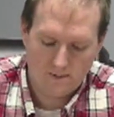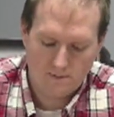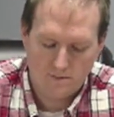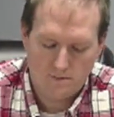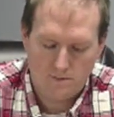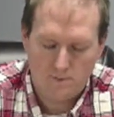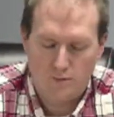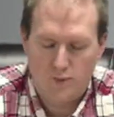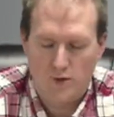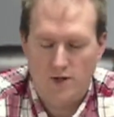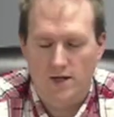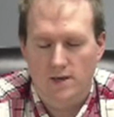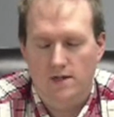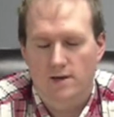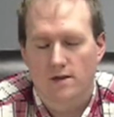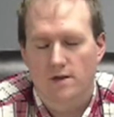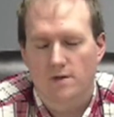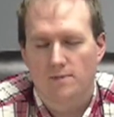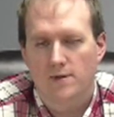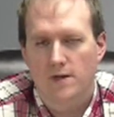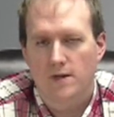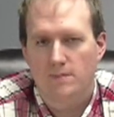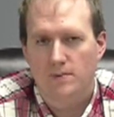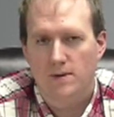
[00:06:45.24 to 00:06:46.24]
bring to the
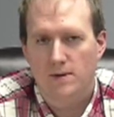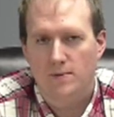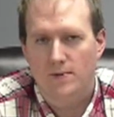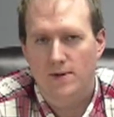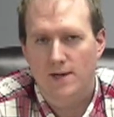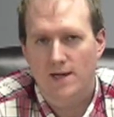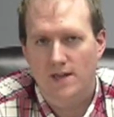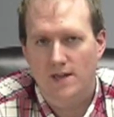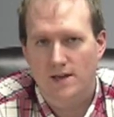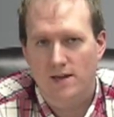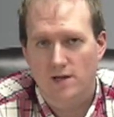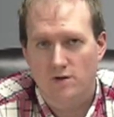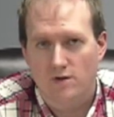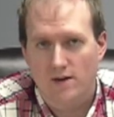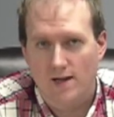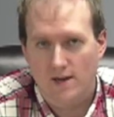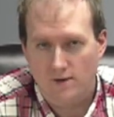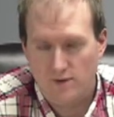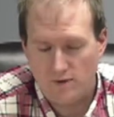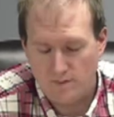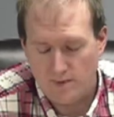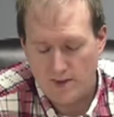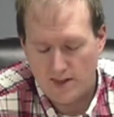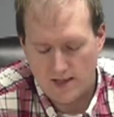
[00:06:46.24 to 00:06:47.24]
PPP at their
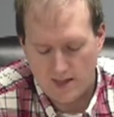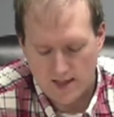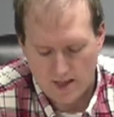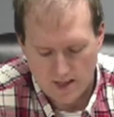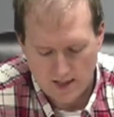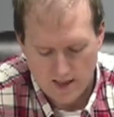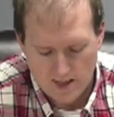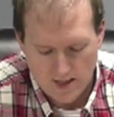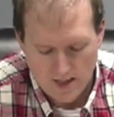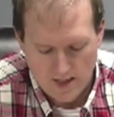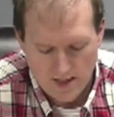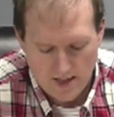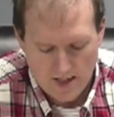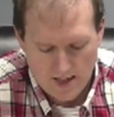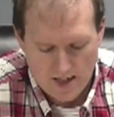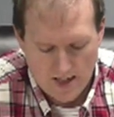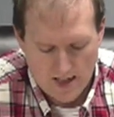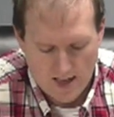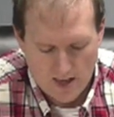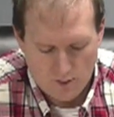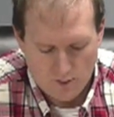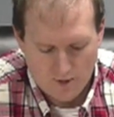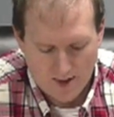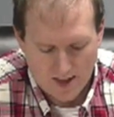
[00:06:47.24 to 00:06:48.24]
next meeting
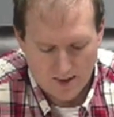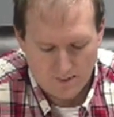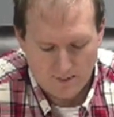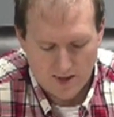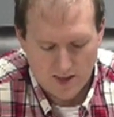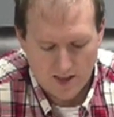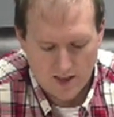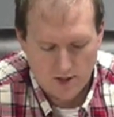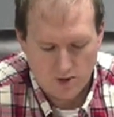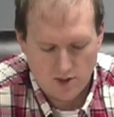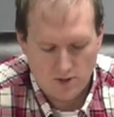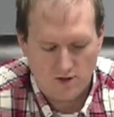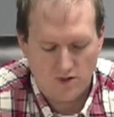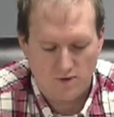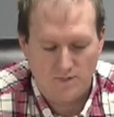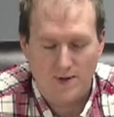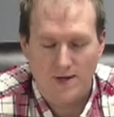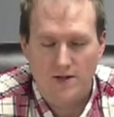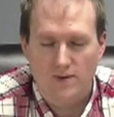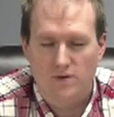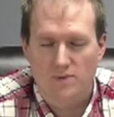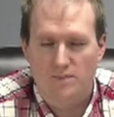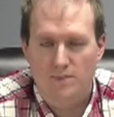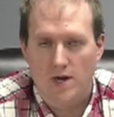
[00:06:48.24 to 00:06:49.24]
recommendations
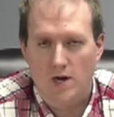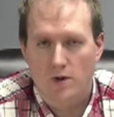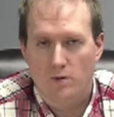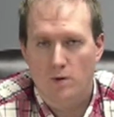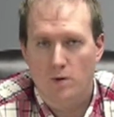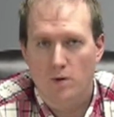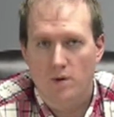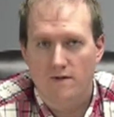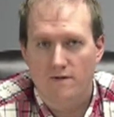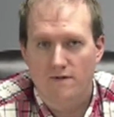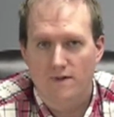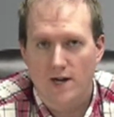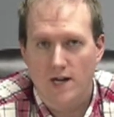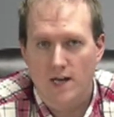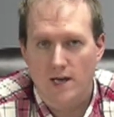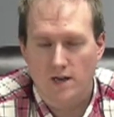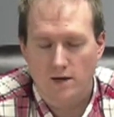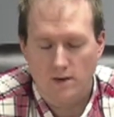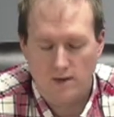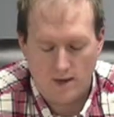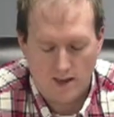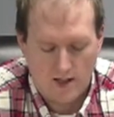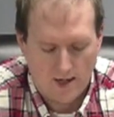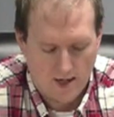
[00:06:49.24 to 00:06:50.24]
based upon what we
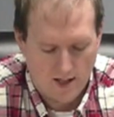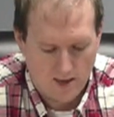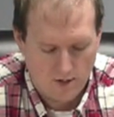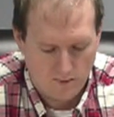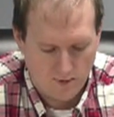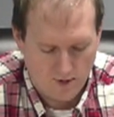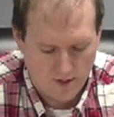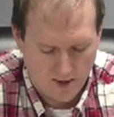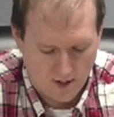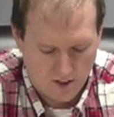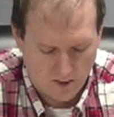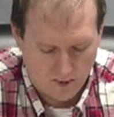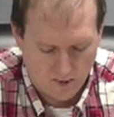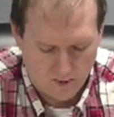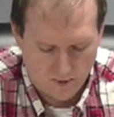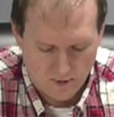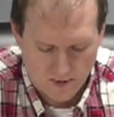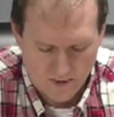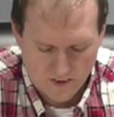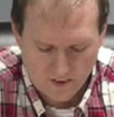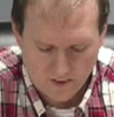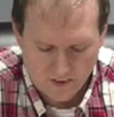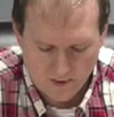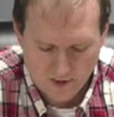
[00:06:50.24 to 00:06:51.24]
find with our own
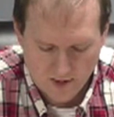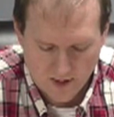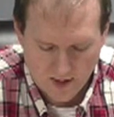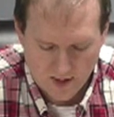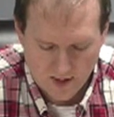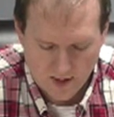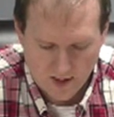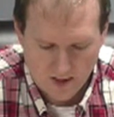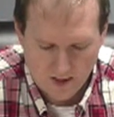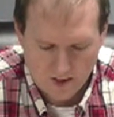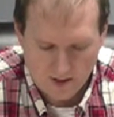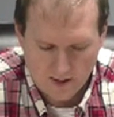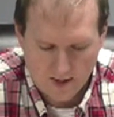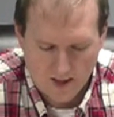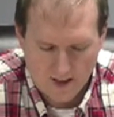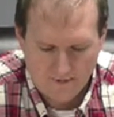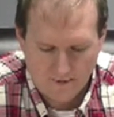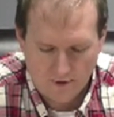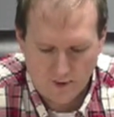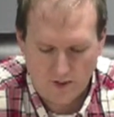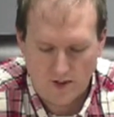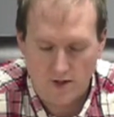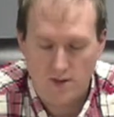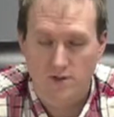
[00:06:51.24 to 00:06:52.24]
research and
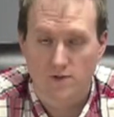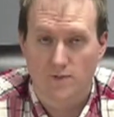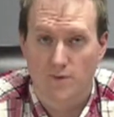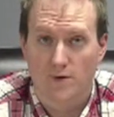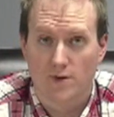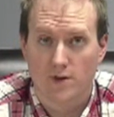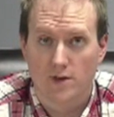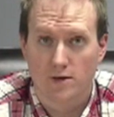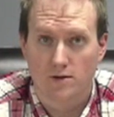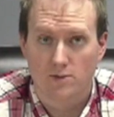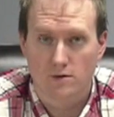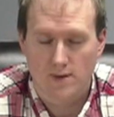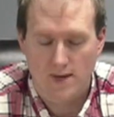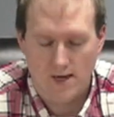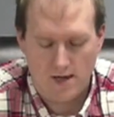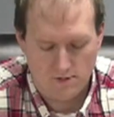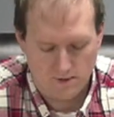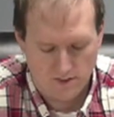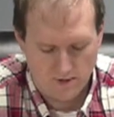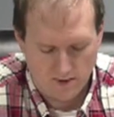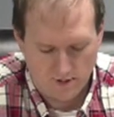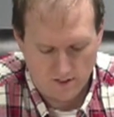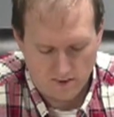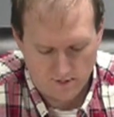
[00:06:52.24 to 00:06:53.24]
conversations with legal
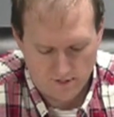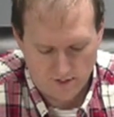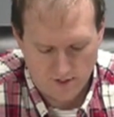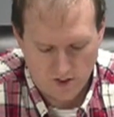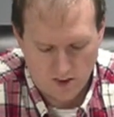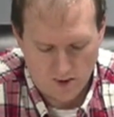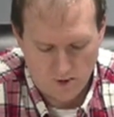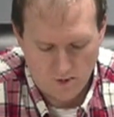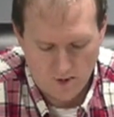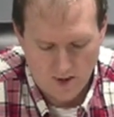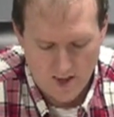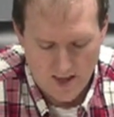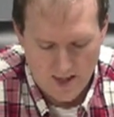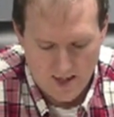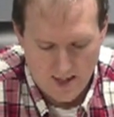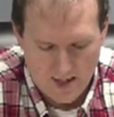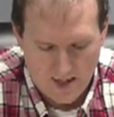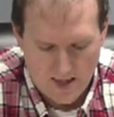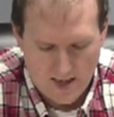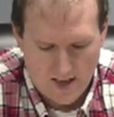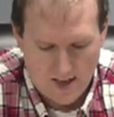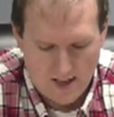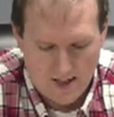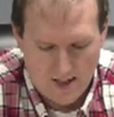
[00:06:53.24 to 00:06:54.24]
counsel. So
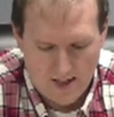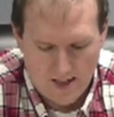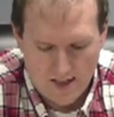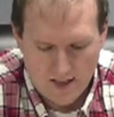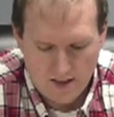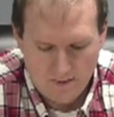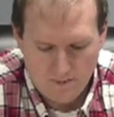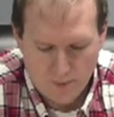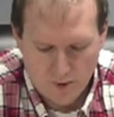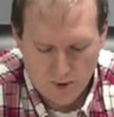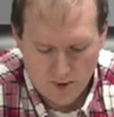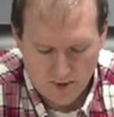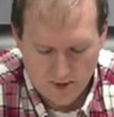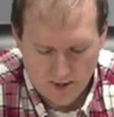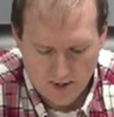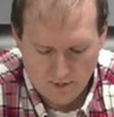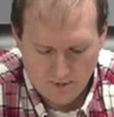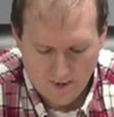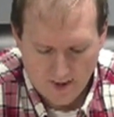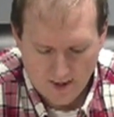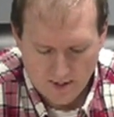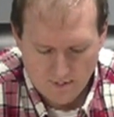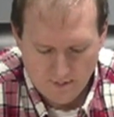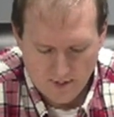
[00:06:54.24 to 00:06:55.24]
any pertinent
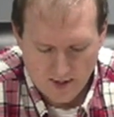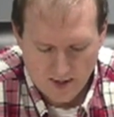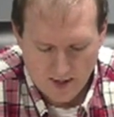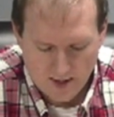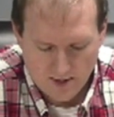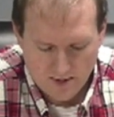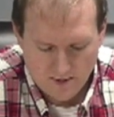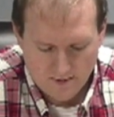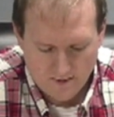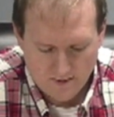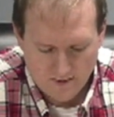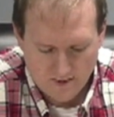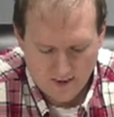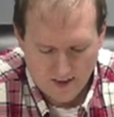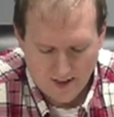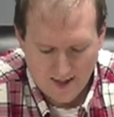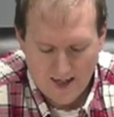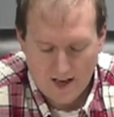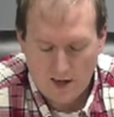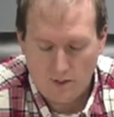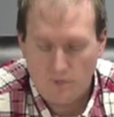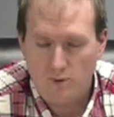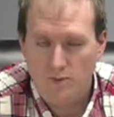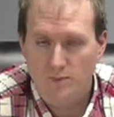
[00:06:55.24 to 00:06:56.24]
recommendations to
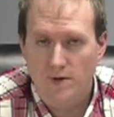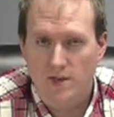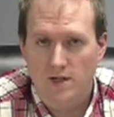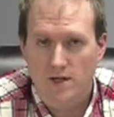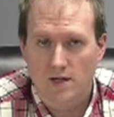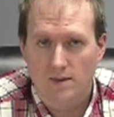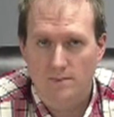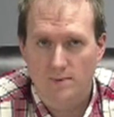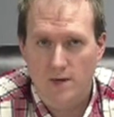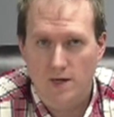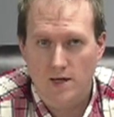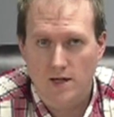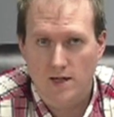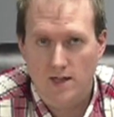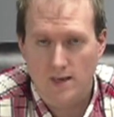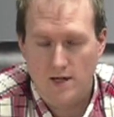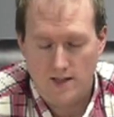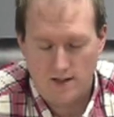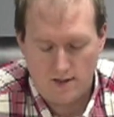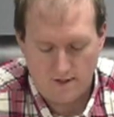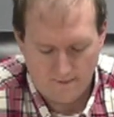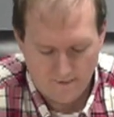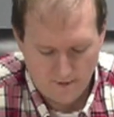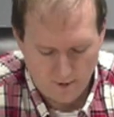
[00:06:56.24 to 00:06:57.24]
that will be coming
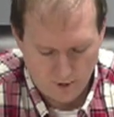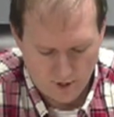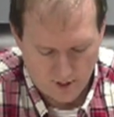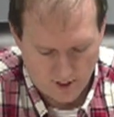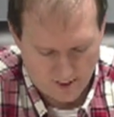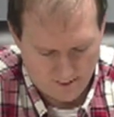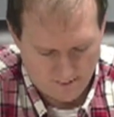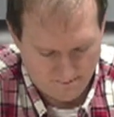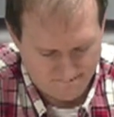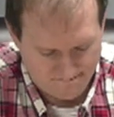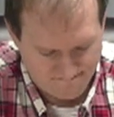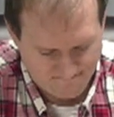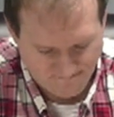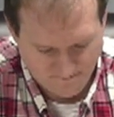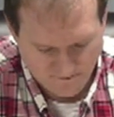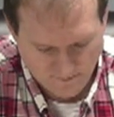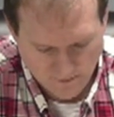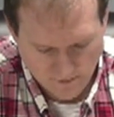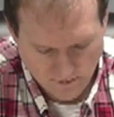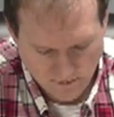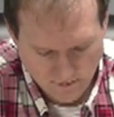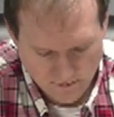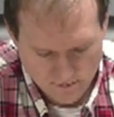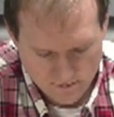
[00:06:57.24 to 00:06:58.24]
in the future.
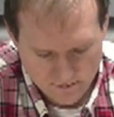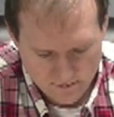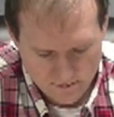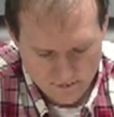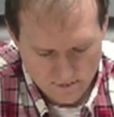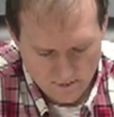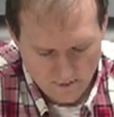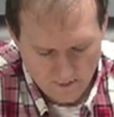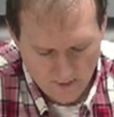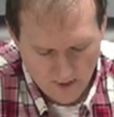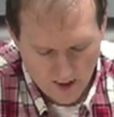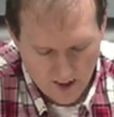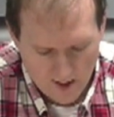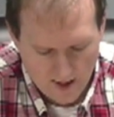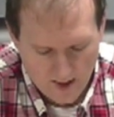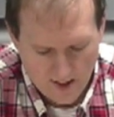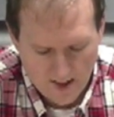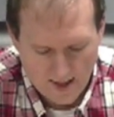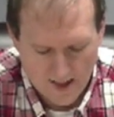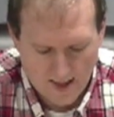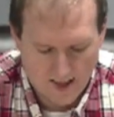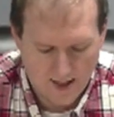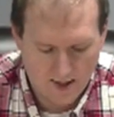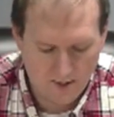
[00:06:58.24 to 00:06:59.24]

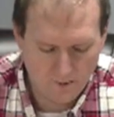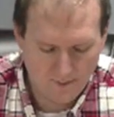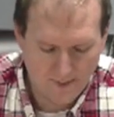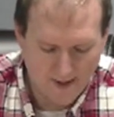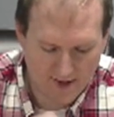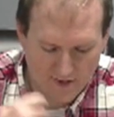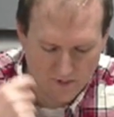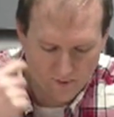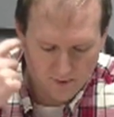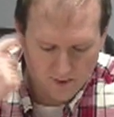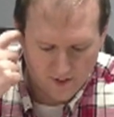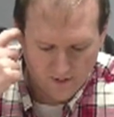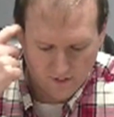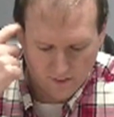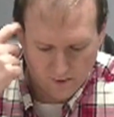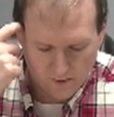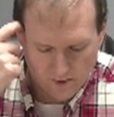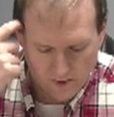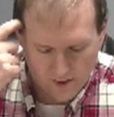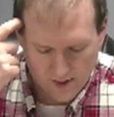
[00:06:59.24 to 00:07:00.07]
Passed Resolution